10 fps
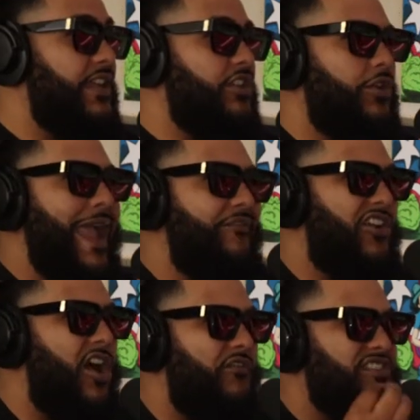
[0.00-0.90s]
and you're
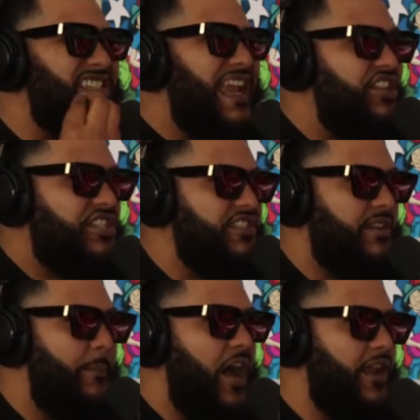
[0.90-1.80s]
having conversations
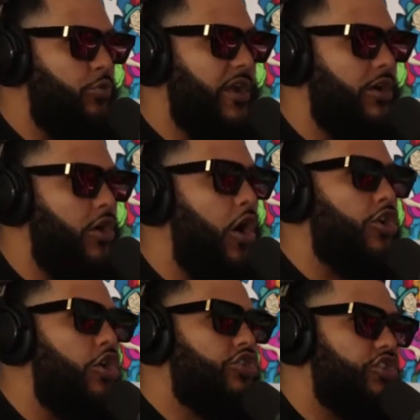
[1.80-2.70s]
about it with her
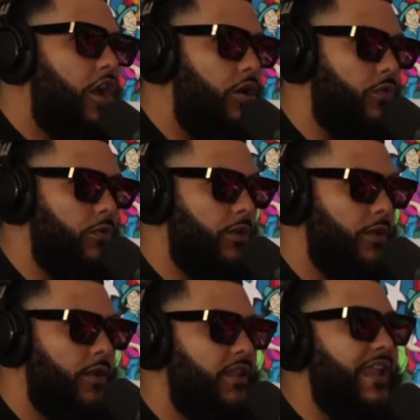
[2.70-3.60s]
on her show.
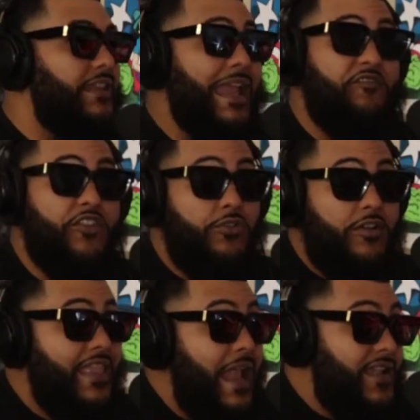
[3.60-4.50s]
Like if
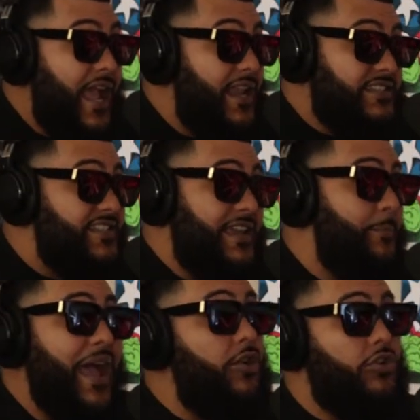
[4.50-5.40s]
you're not a
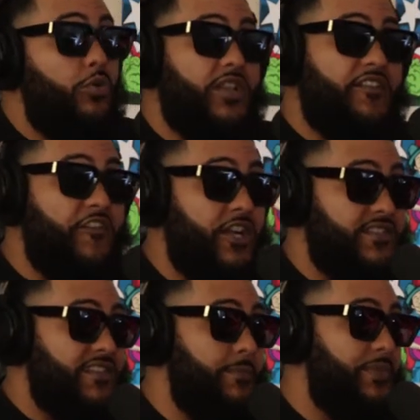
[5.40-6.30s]
simp, I don't know what the fuck
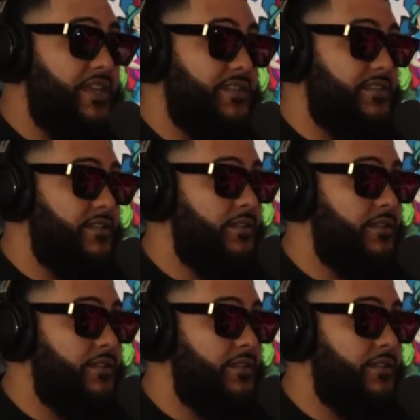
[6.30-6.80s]
a simp is.